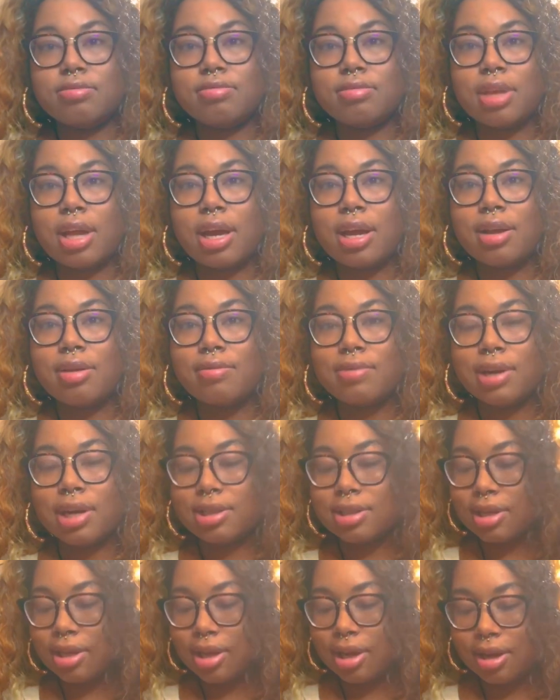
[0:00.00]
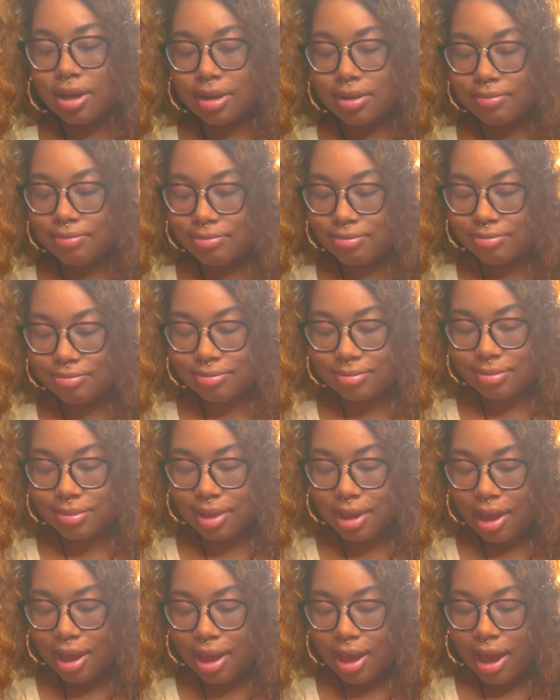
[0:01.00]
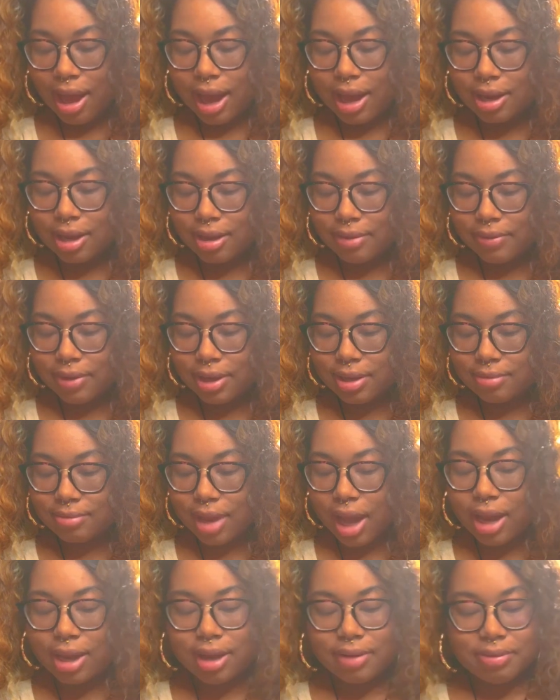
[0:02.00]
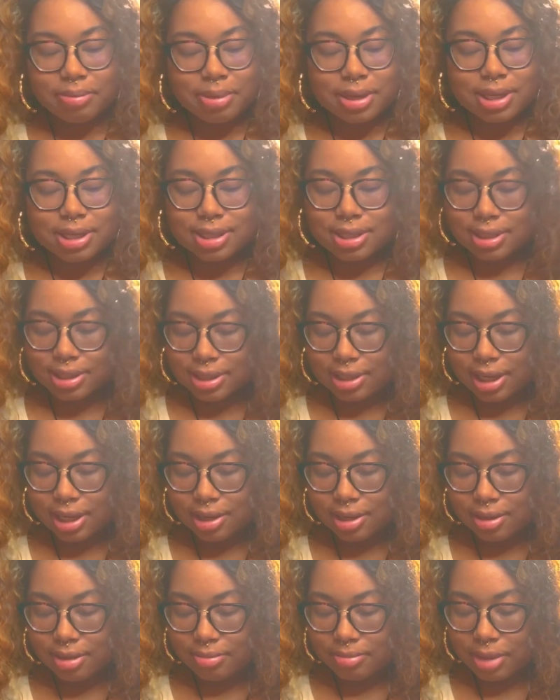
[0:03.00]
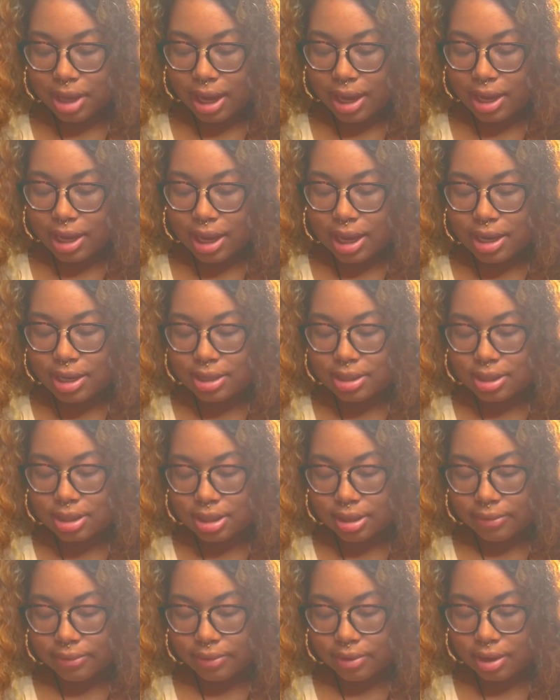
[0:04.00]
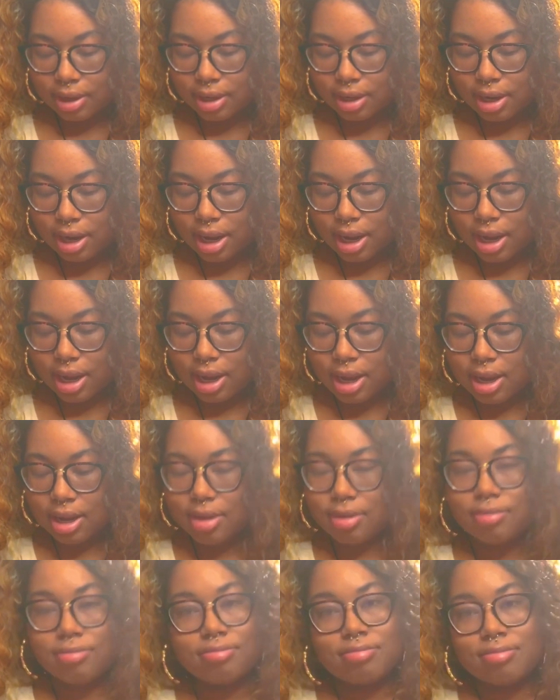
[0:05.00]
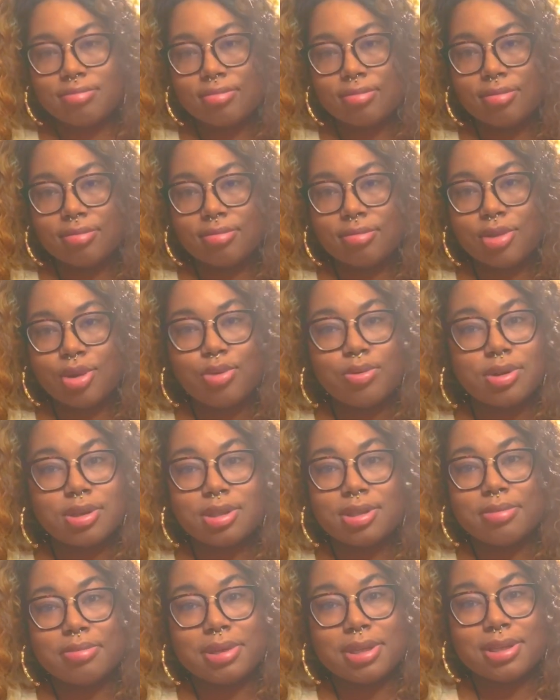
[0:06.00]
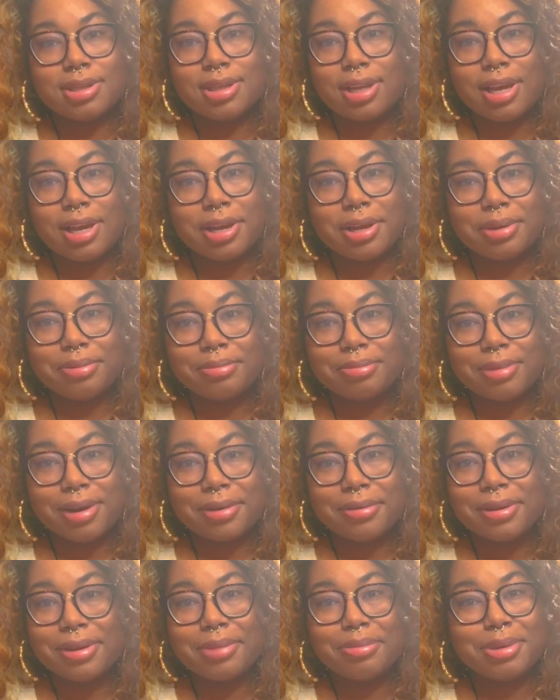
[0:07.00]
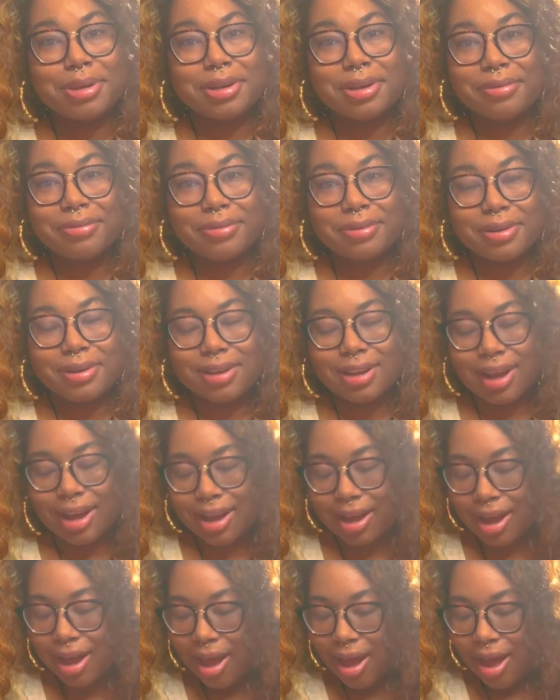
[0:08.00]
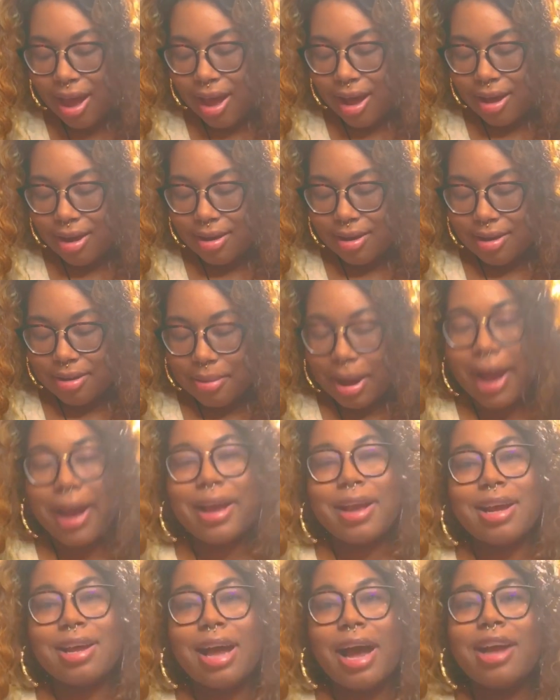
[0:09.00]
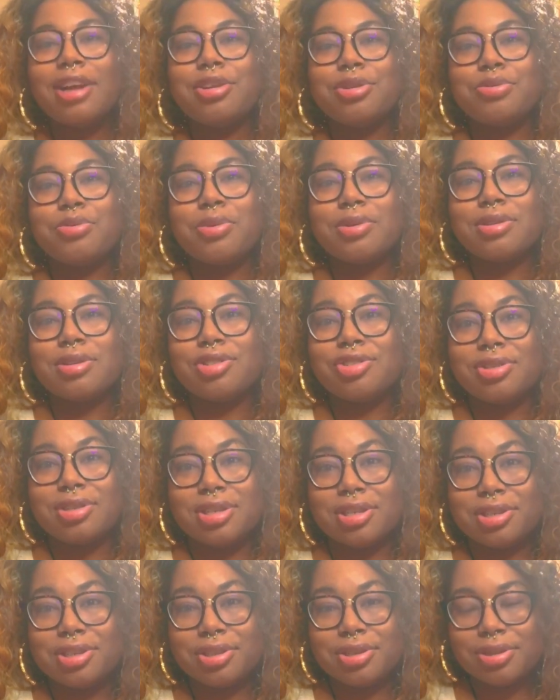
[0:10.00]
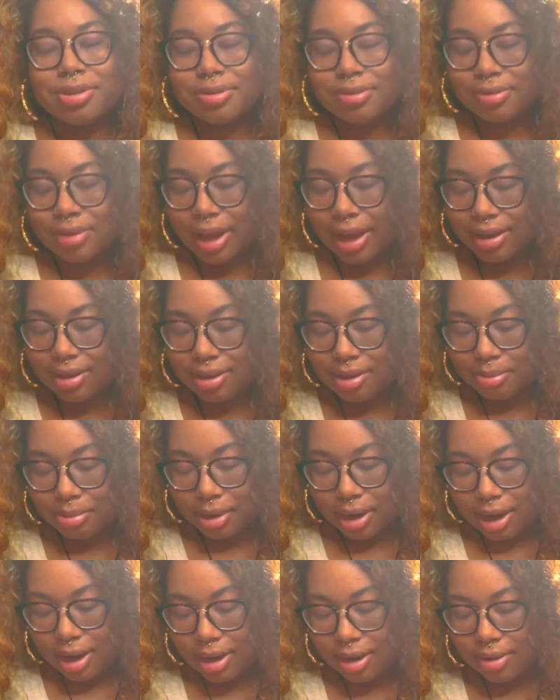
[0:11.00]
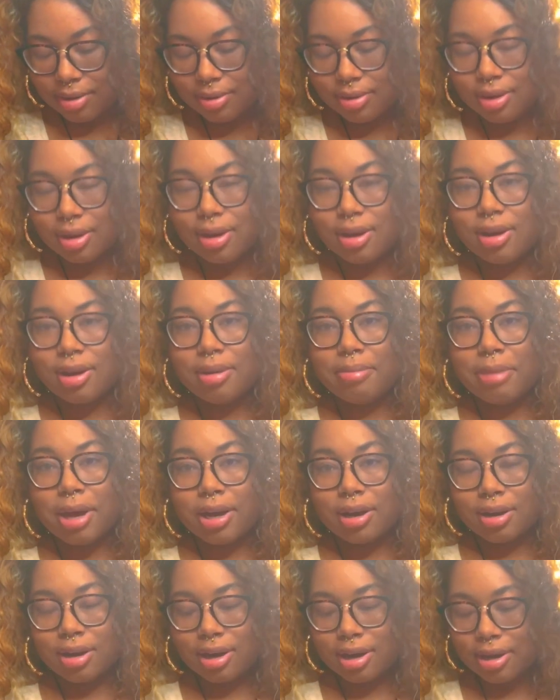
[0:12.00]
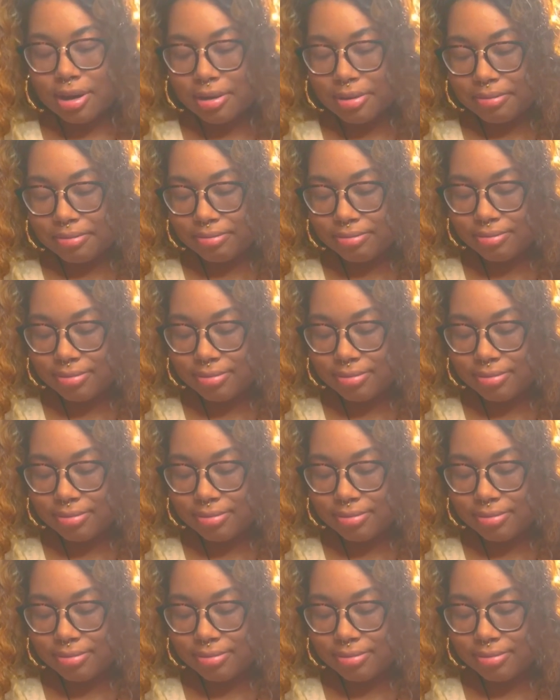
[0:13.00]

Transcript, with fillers: Like, when I tell y'all, I love it. I love it because it's denim, like, and it's different. And who wants to be the same? I'd rather be different. Like, um, I, I do want the traditional, like the brown uh, monogram.